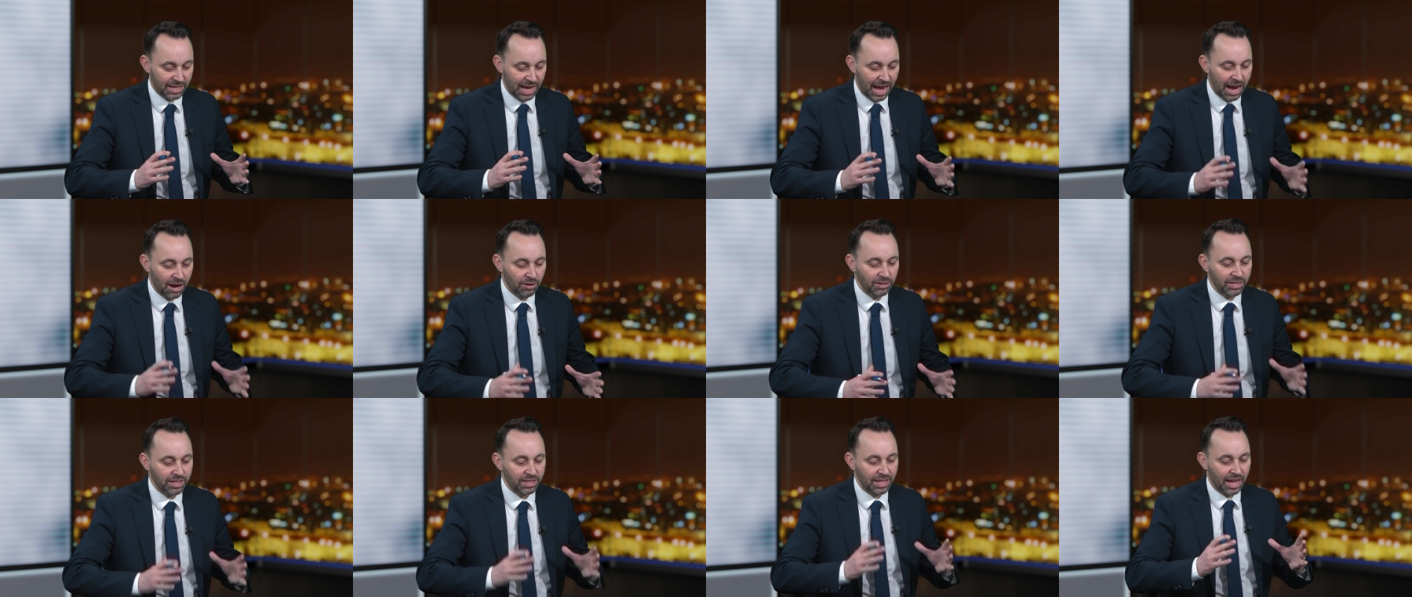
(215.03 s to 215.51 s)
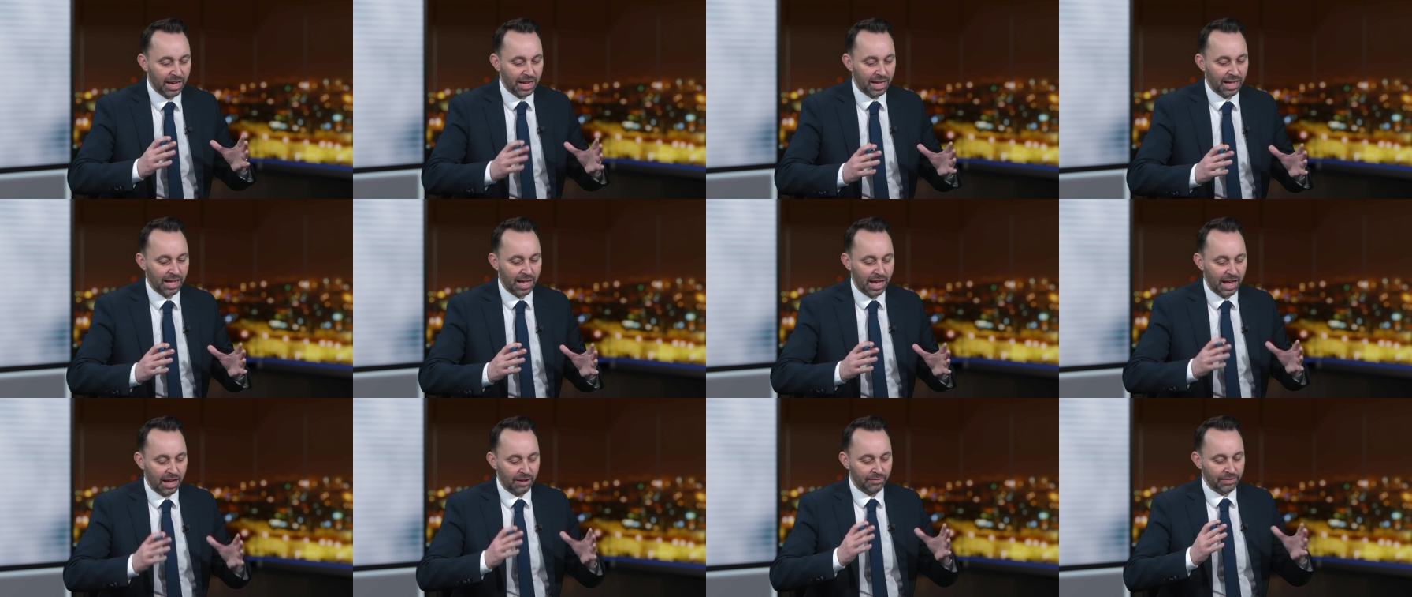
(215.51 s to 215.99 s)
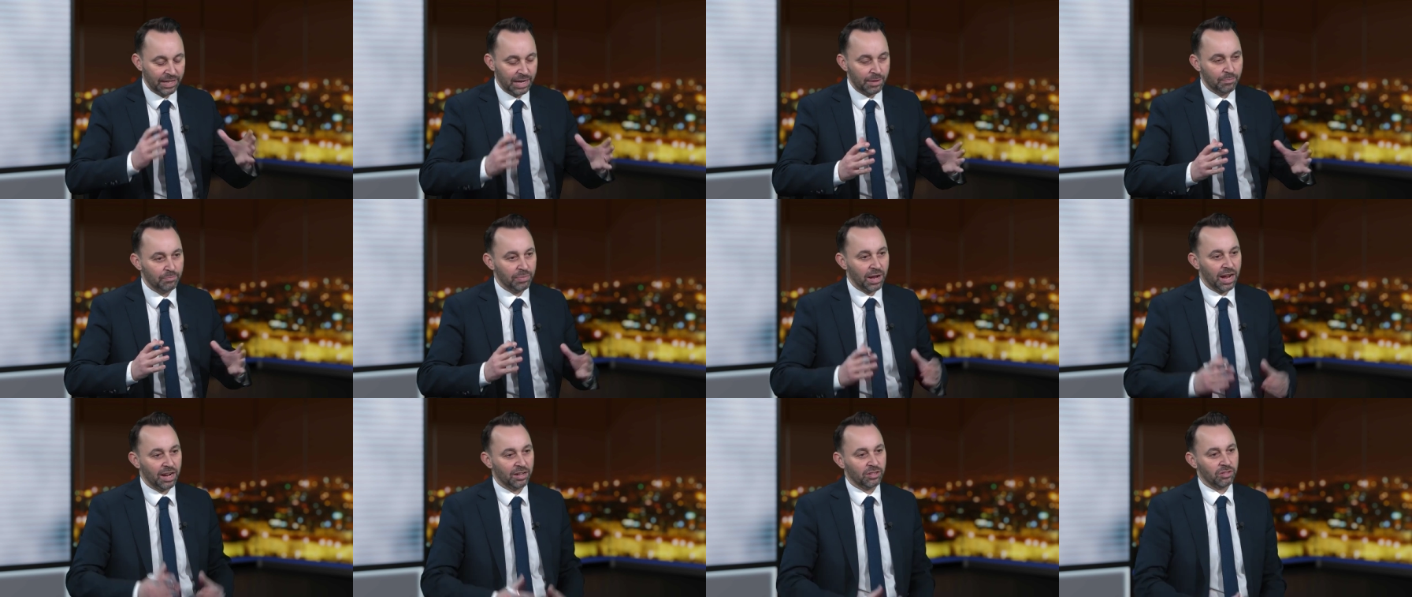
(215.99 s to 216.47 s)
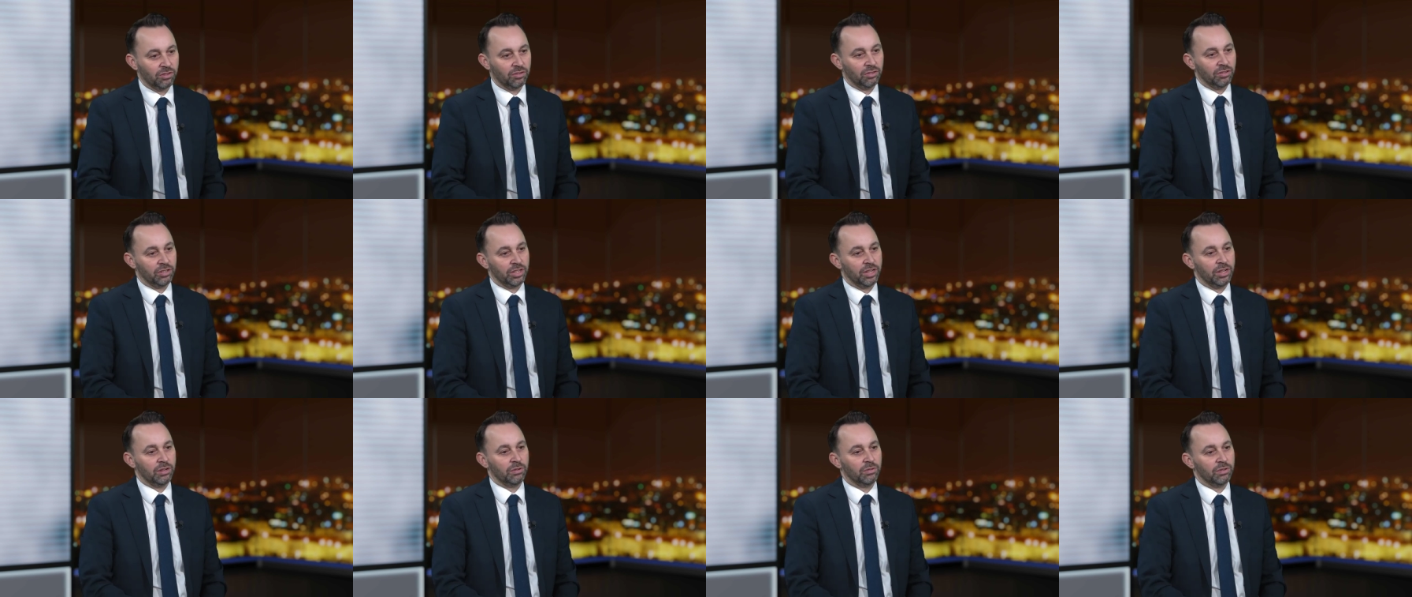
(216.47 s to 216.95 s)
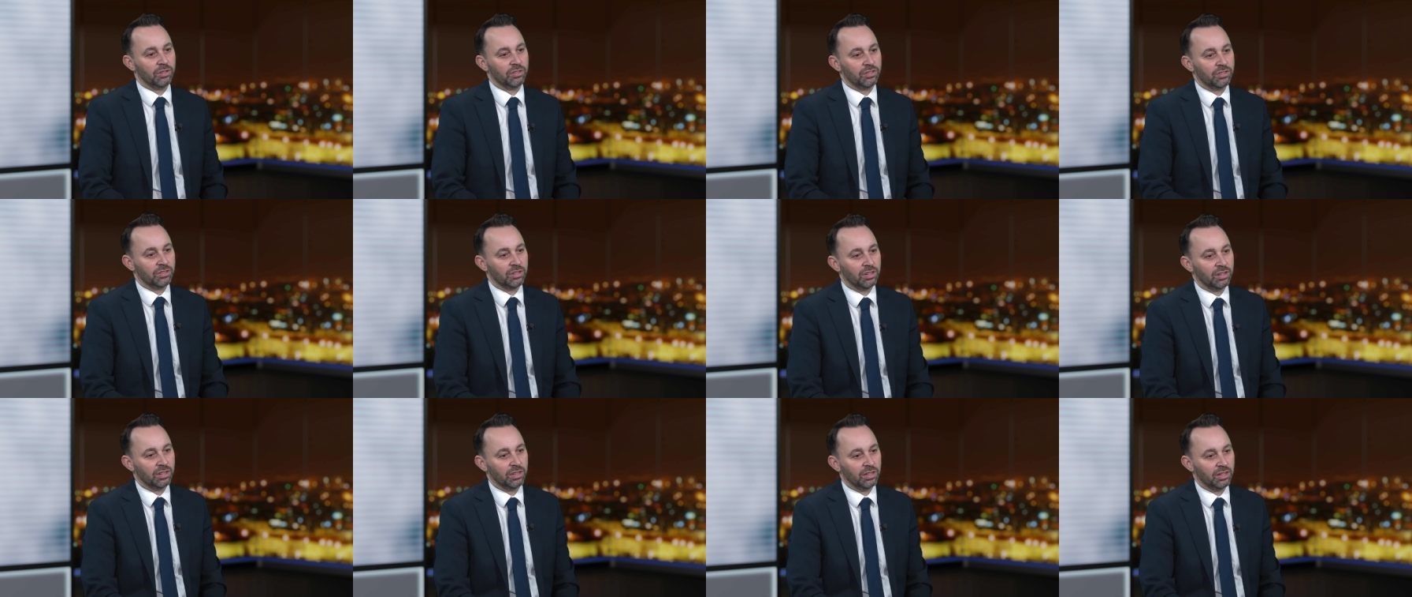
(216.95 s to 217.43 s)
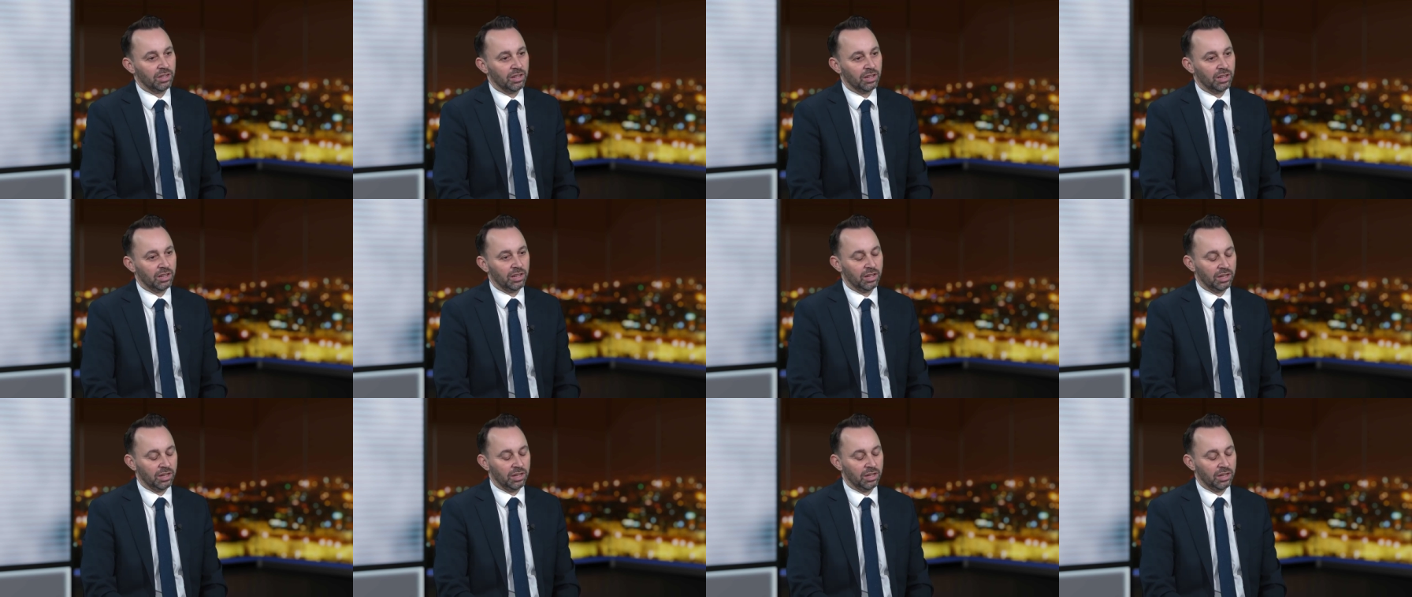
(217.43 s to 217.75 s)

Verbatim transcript: How did that have an impact on you as a,